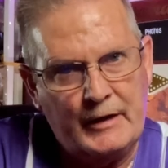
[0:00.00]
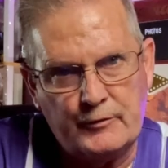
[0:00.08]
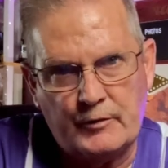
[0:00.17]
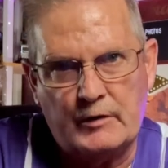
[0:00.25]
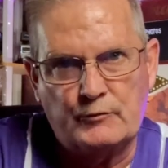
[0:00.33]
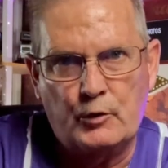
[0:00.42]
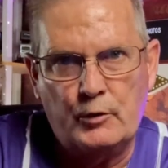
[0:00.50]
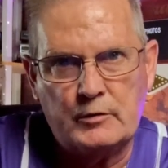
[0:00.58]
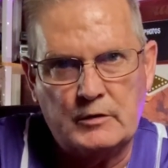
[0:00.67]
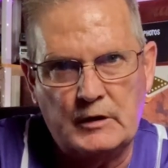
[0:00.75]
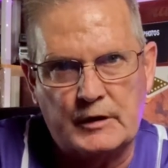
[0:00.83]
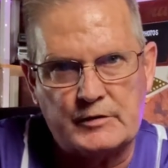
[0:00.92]
Crown Royal
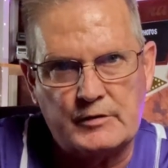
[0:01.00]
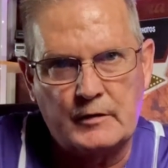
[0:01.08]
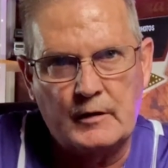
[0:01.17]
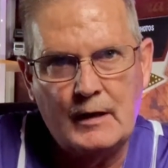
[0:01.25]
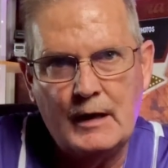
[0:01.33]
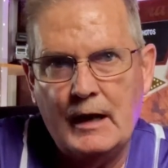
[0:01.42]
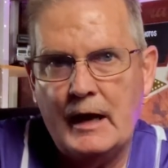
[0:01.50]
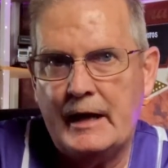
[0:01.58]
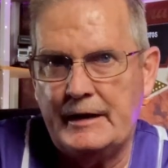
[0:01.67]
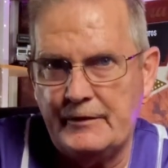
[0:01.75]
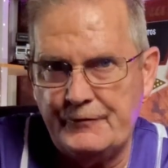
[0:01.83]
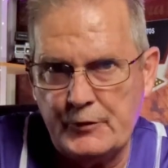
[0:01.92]
collection.
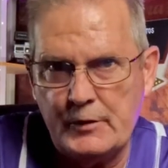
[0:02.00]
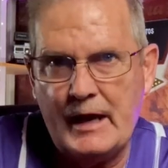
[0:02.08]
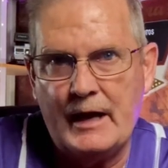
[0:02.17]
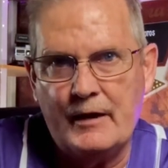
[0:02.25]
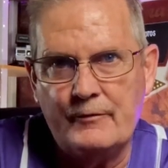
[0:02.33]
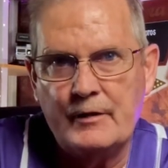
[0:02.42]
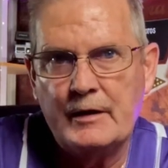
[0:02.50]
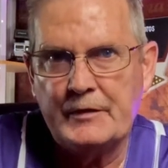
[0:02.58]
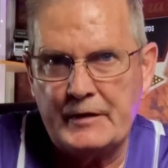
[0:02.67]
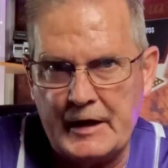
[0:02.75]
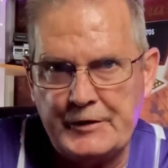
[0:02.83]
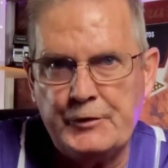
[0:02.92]
And if you have,
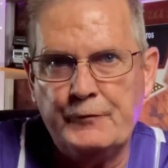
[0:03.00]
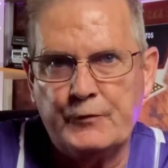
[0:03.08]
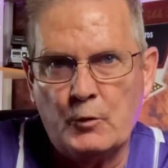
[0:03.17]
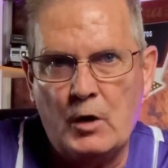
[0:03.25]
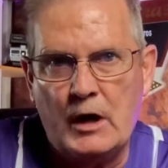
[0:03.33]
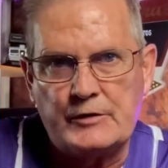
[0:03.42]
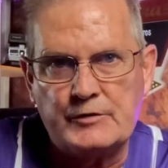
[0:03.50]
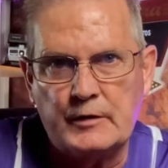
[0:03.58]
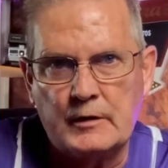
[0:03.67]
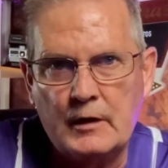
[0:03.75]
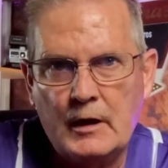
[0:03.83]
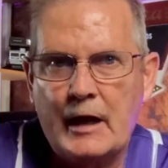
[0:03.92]
thank you for
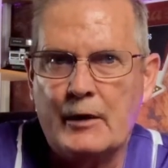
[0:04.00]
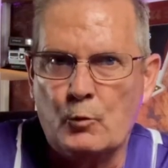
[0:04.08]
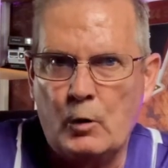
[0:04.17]
watching and